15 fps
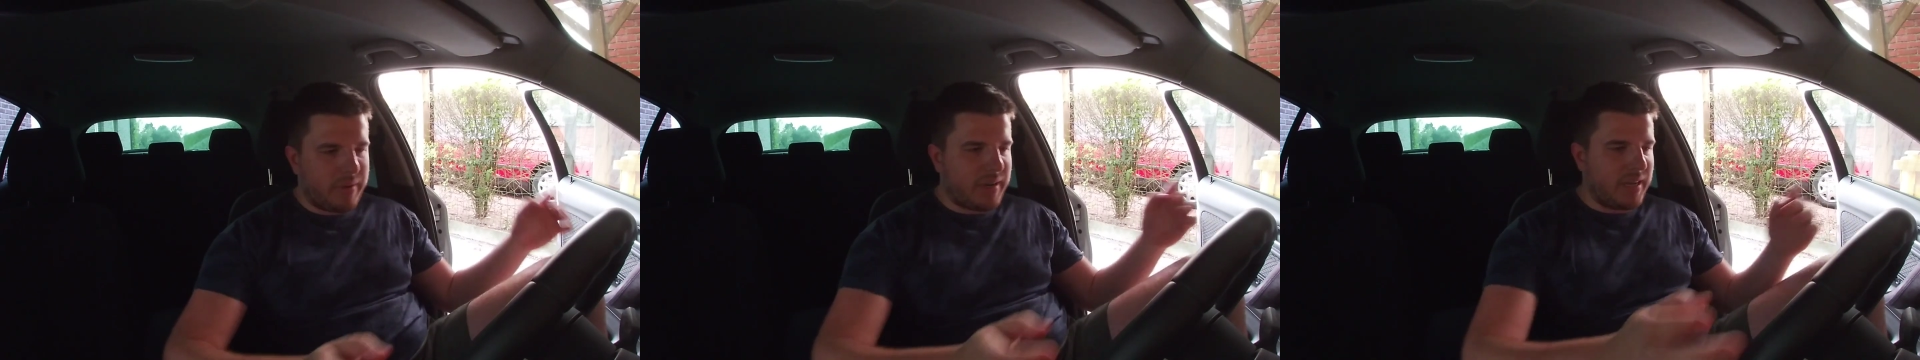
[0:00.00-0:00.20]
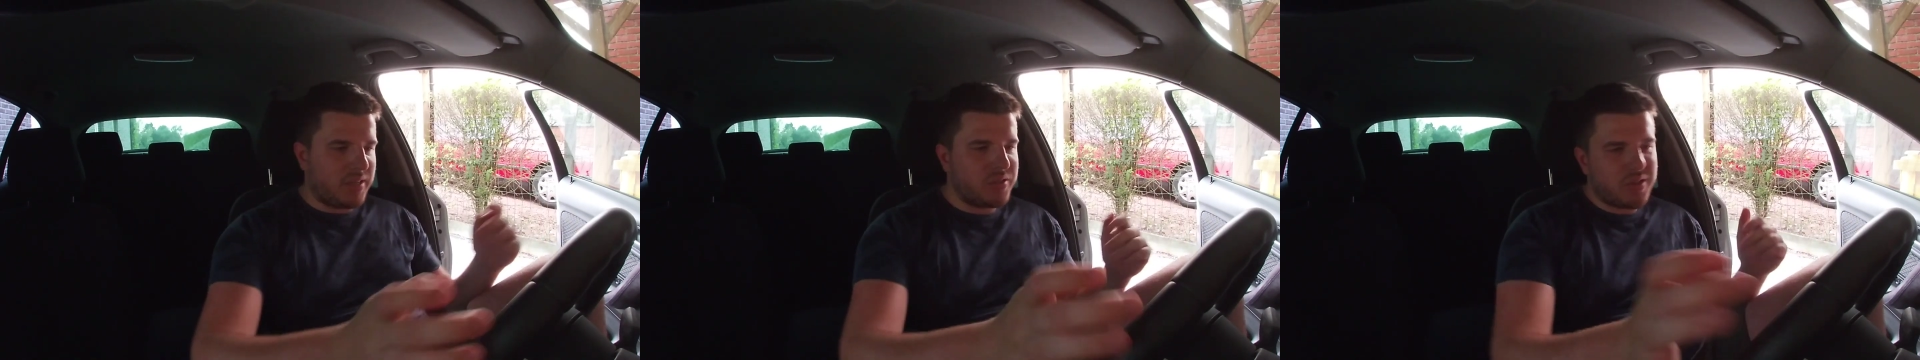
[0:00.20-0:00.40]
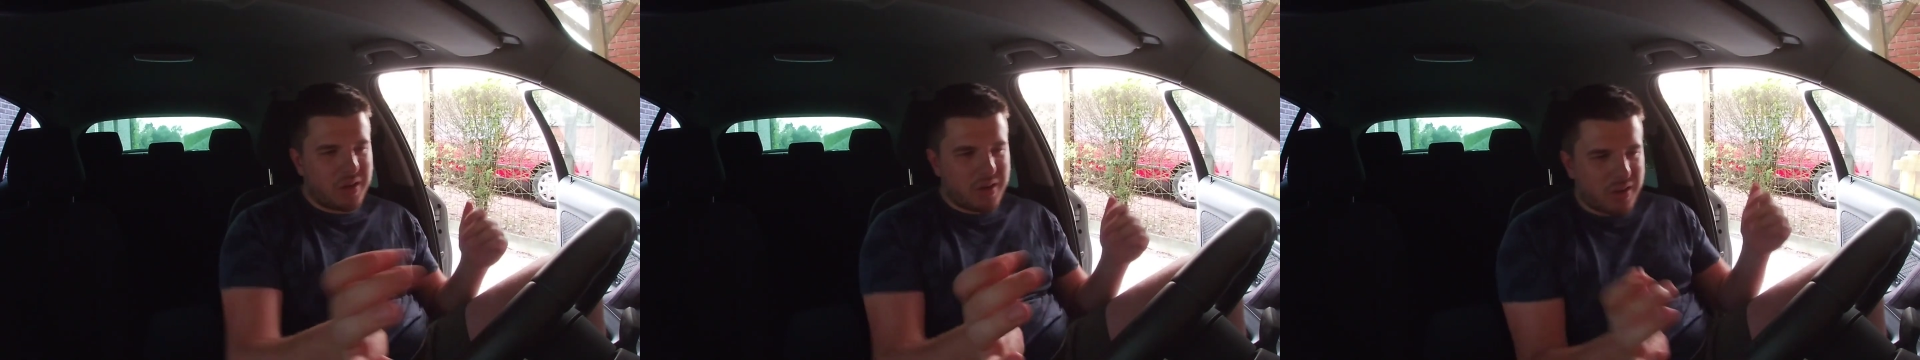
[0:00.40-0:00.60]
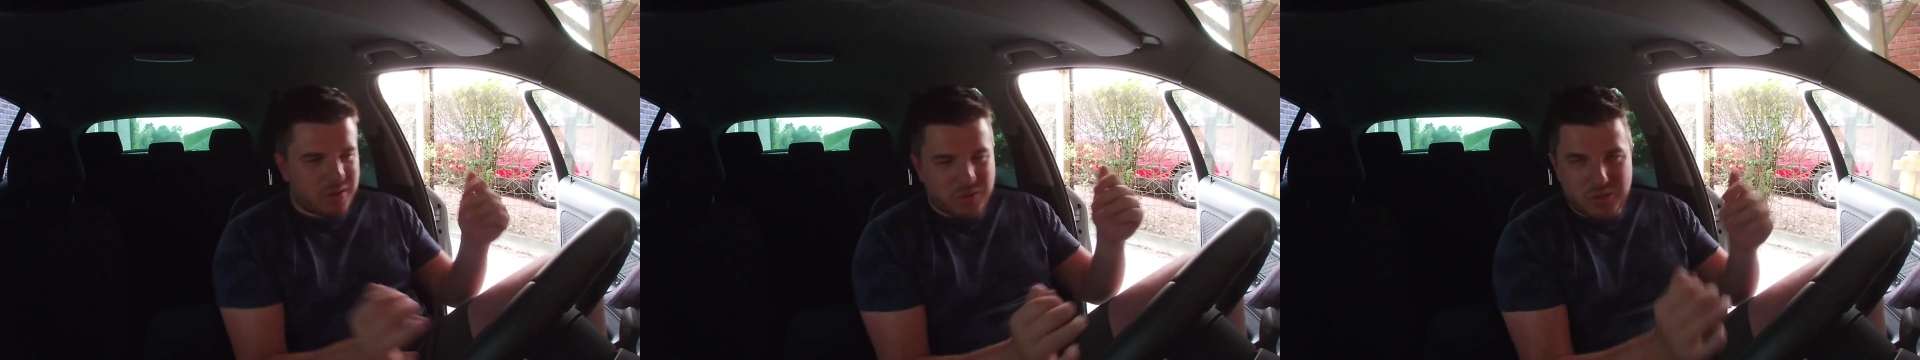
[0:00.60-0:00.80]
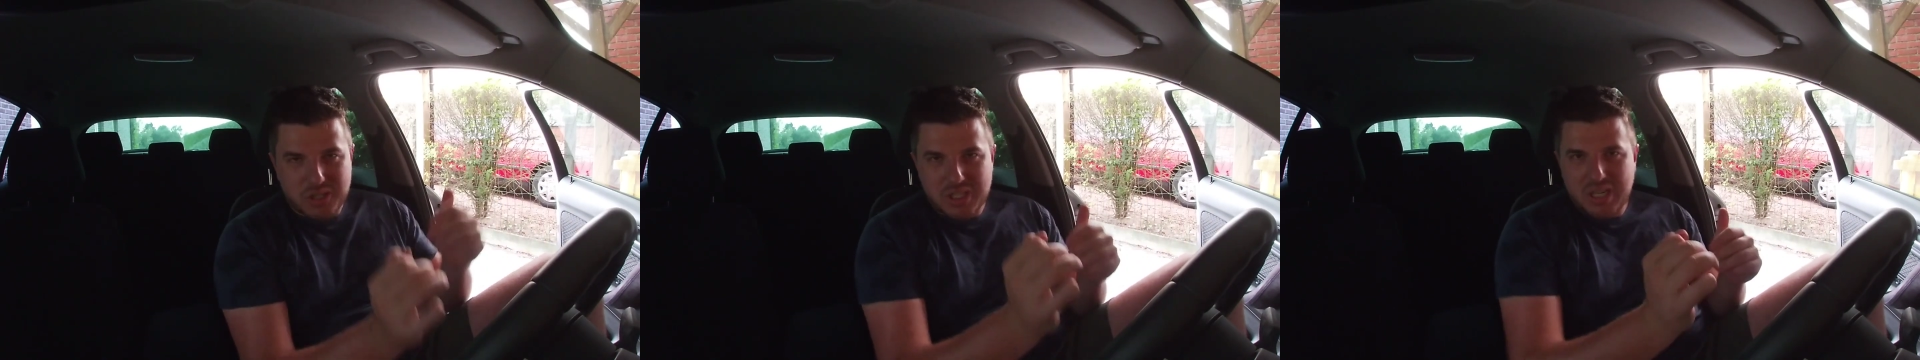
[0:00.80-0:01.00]
when I started
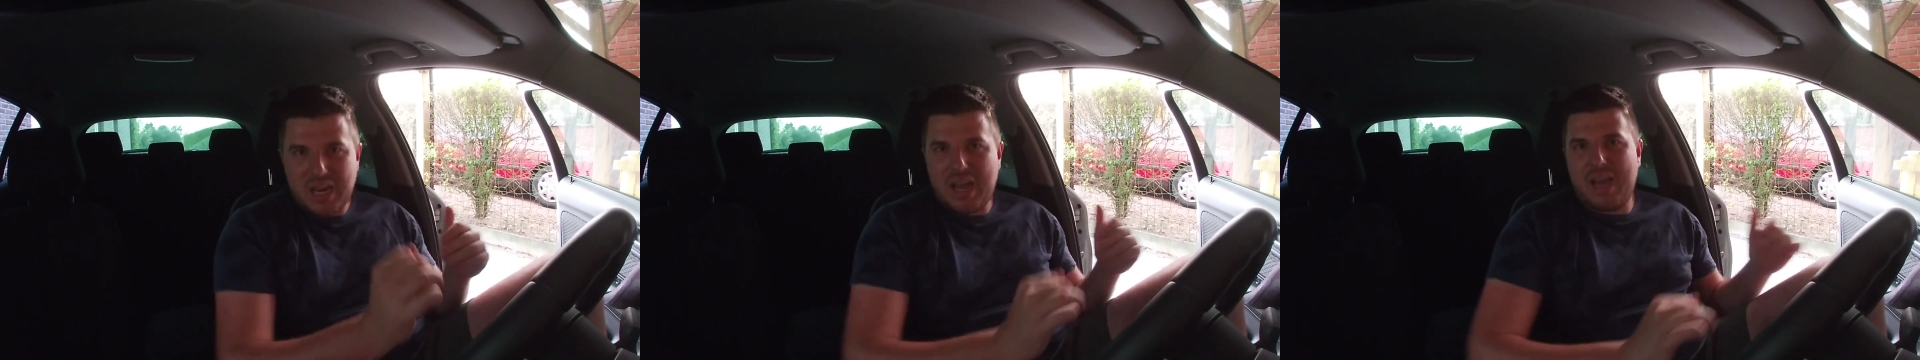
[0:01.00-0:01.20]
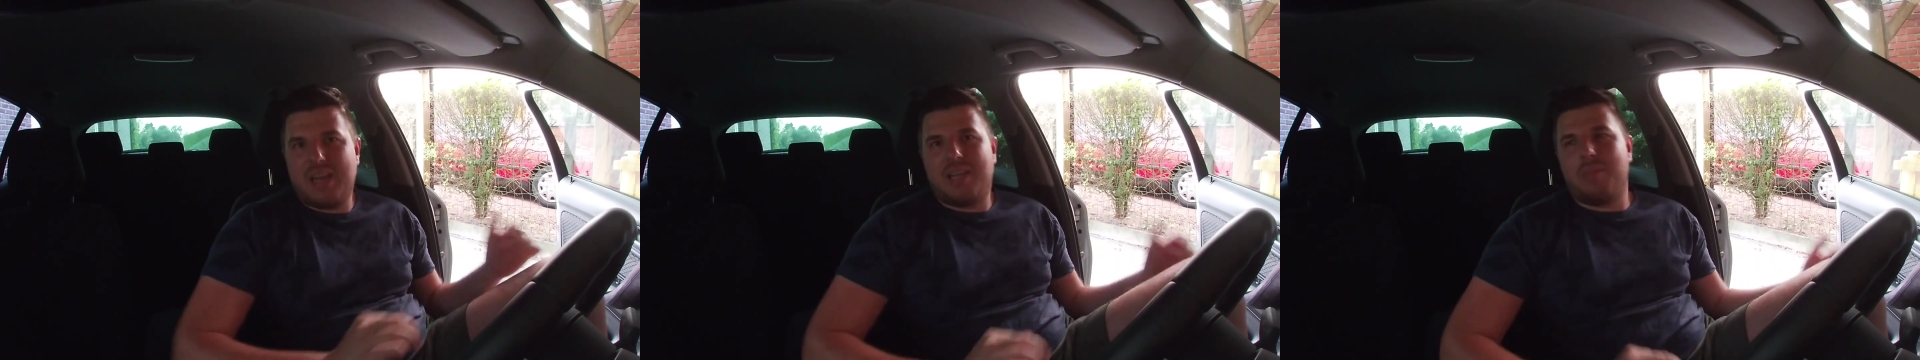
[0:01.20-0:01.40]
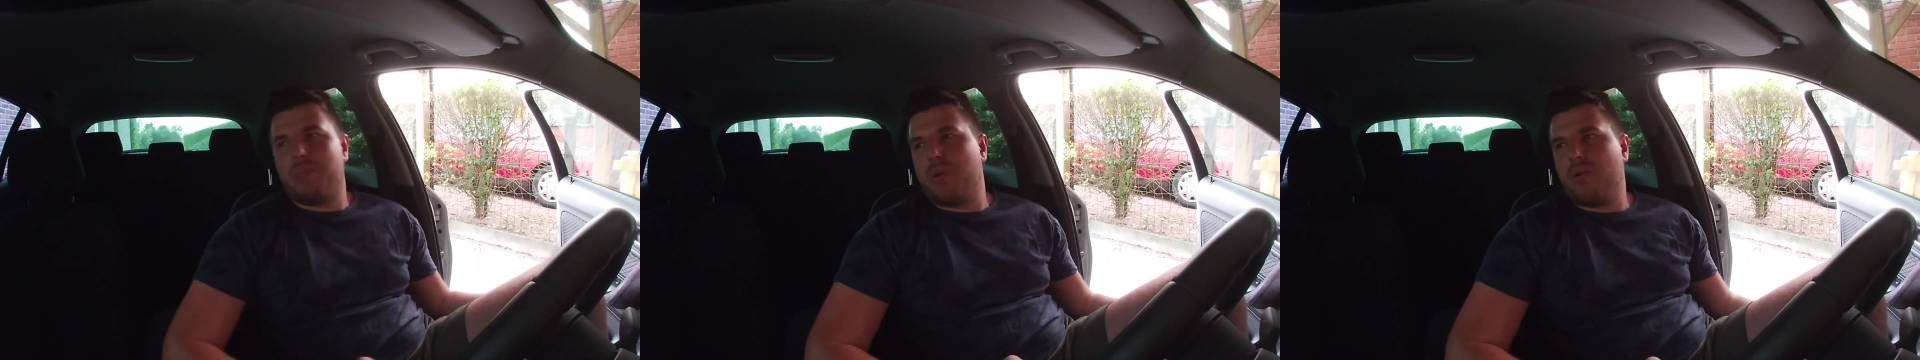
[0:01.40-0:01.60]
to slide and